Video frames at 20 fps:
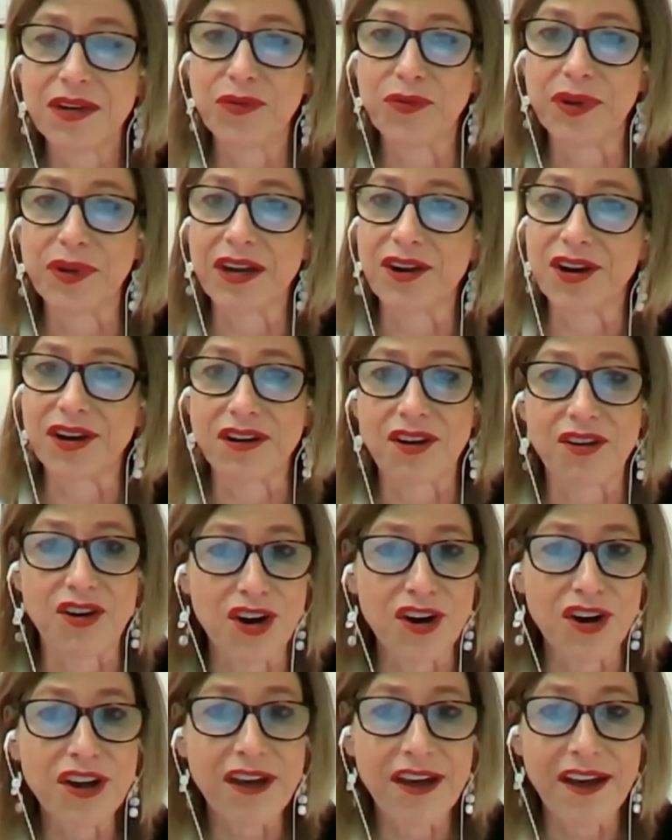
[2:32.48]
We are an
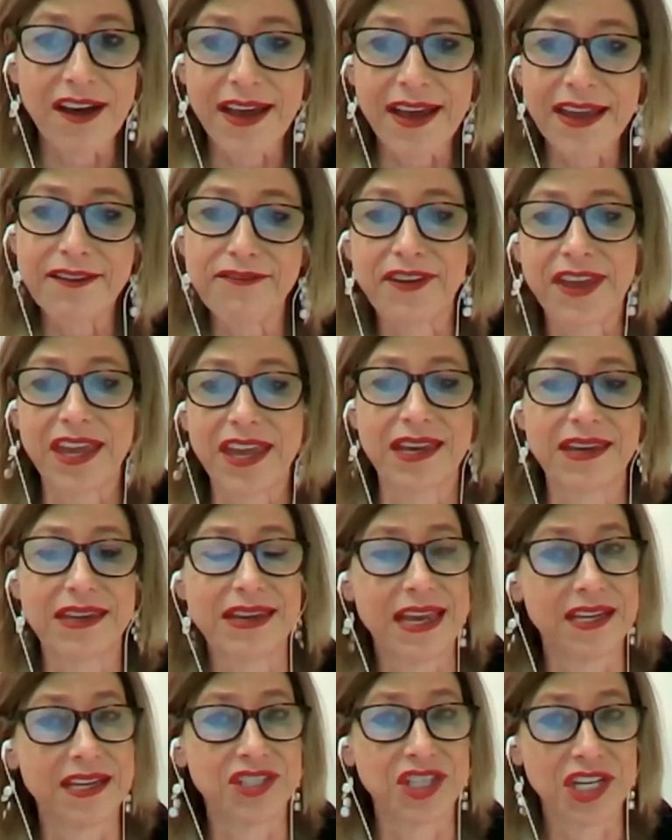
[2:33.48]
archive and
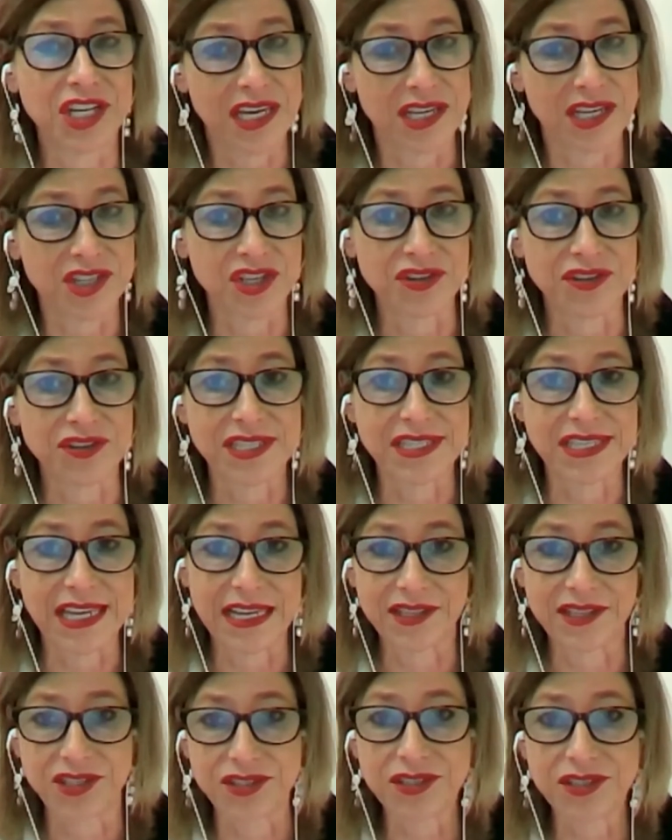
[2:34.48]
an educational
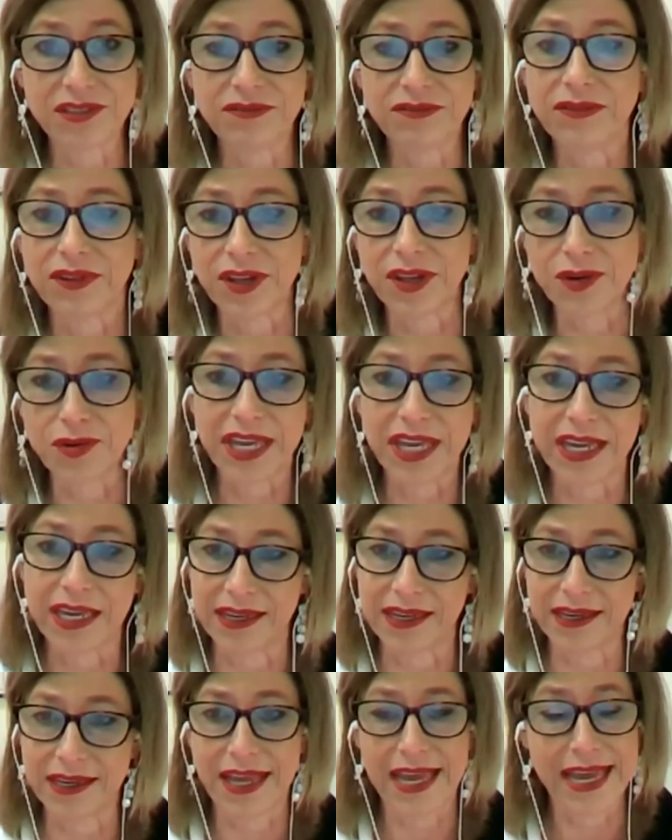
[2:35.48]
center
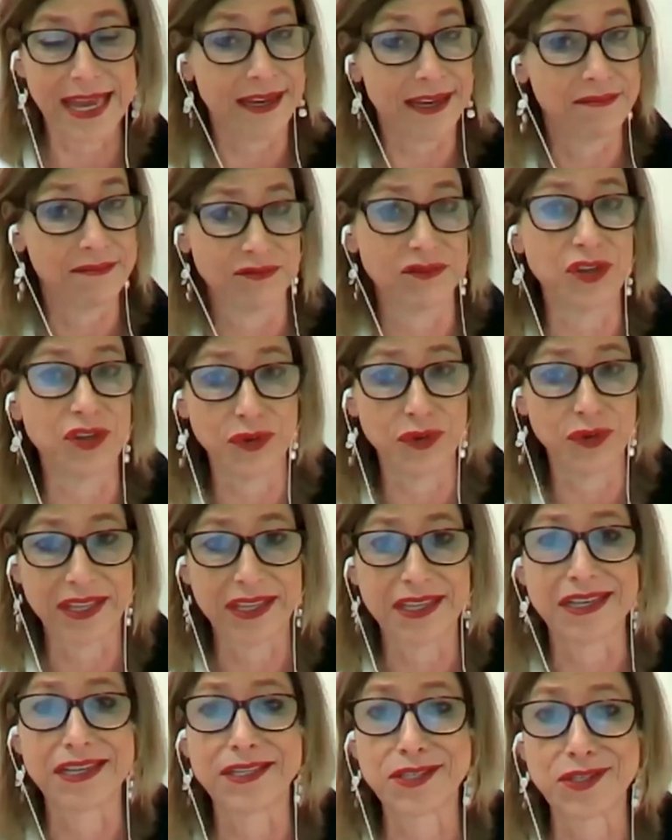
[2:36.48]
located at New
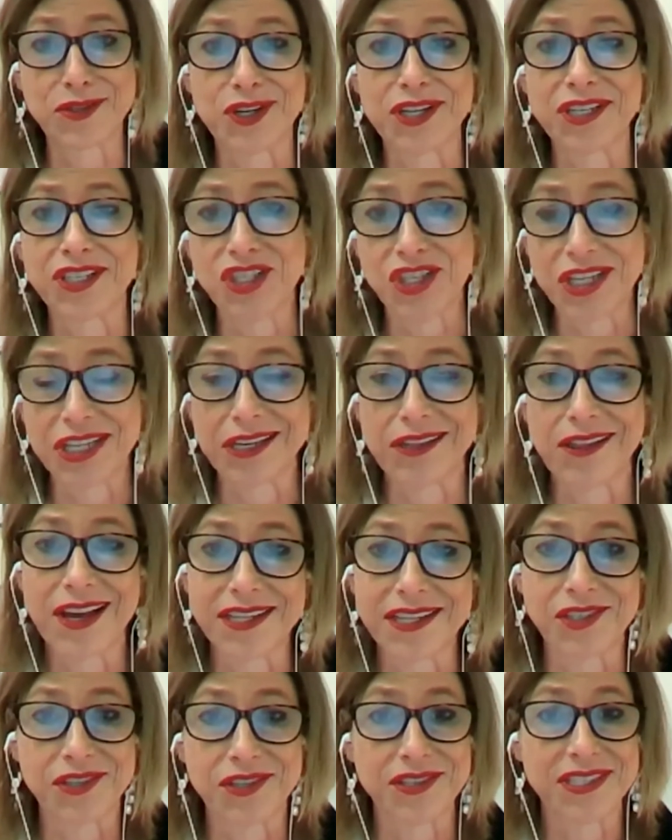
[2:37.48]
England Historic
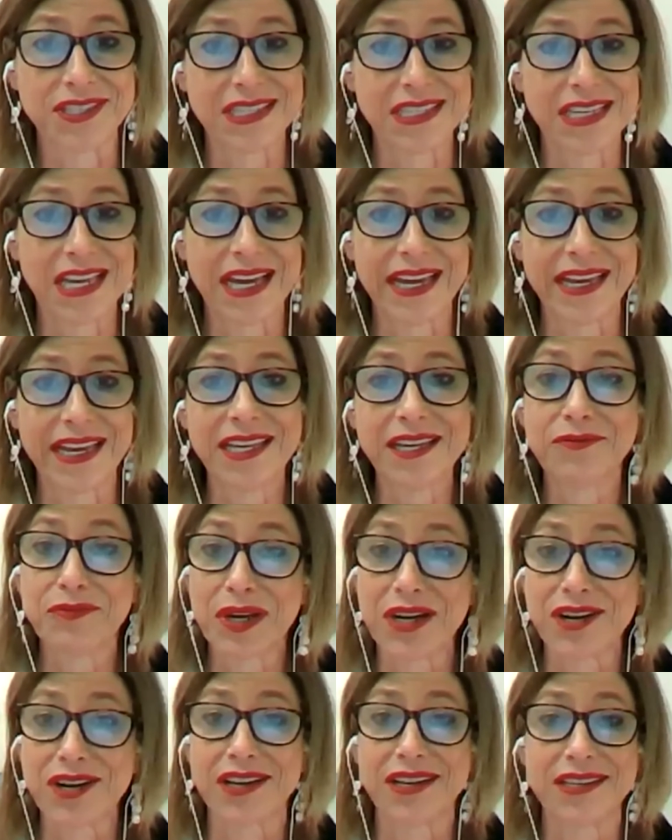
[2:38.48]
Genealogical Society,
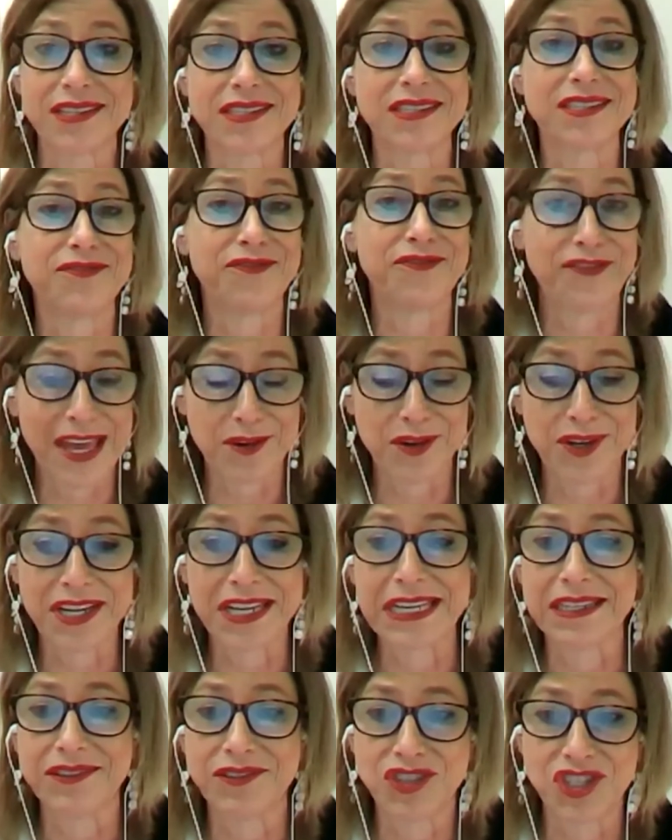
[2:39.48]
America's
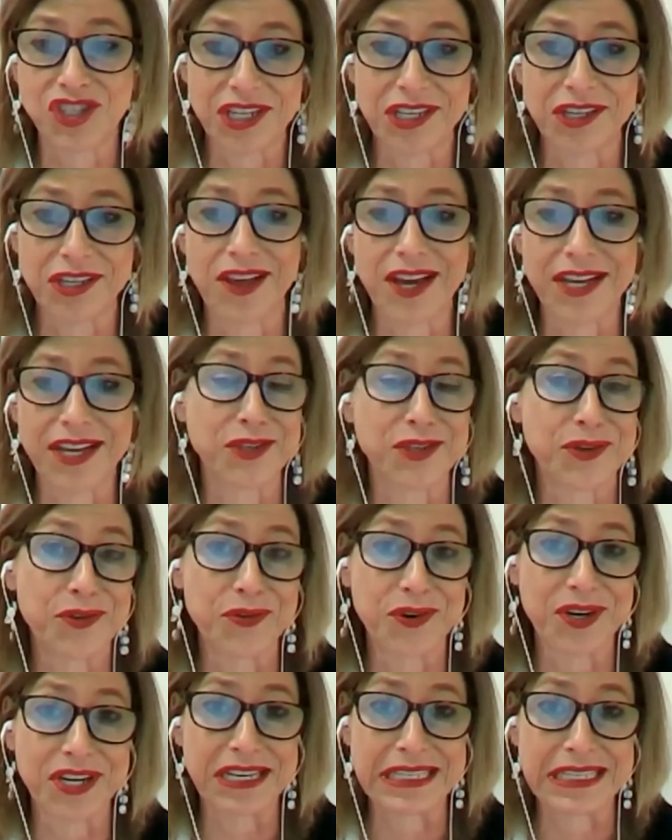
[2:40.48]
founding genealogical
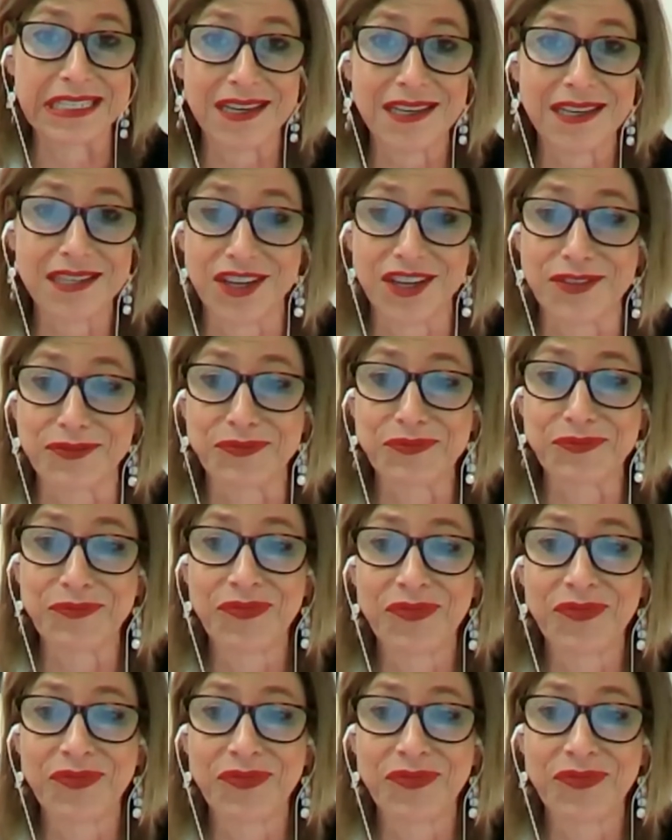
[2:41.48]
organization.